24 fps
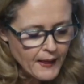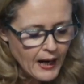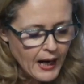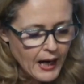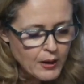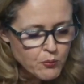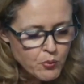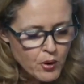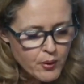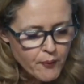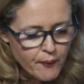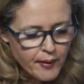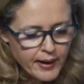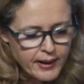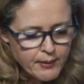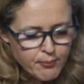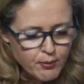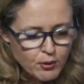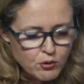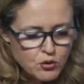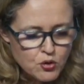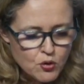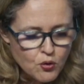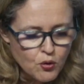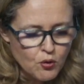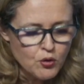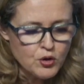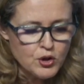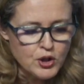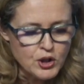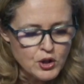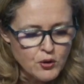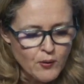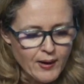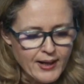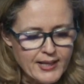and we were able to
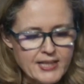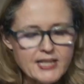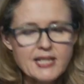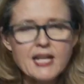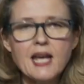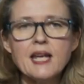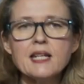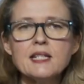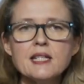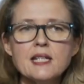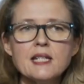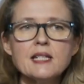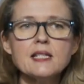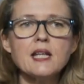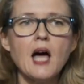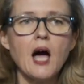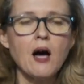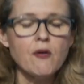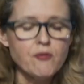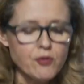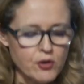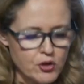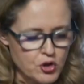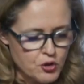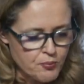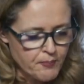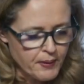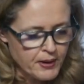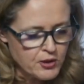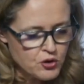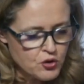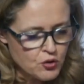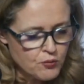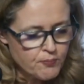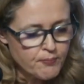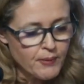continue extended average
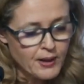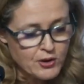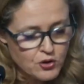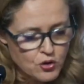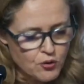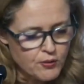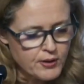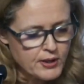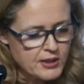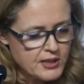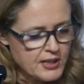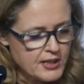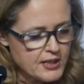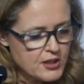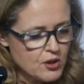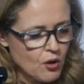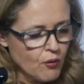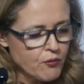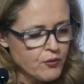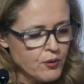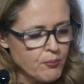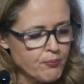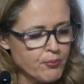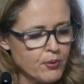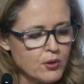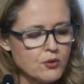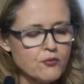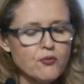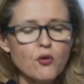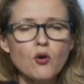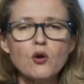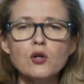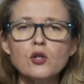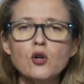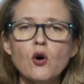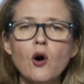maturities of the
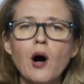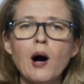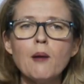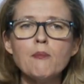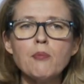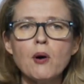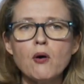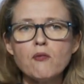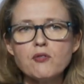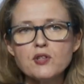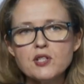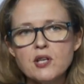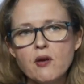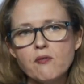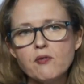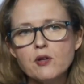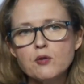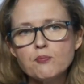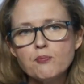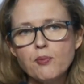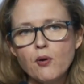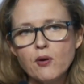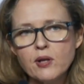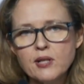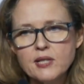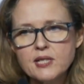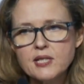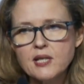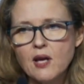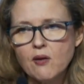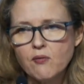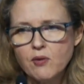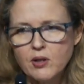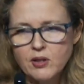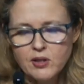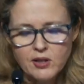portfolio above
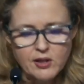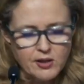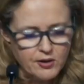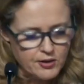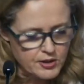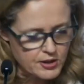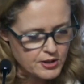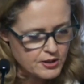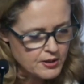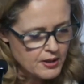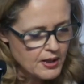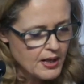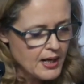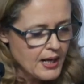7.7 years.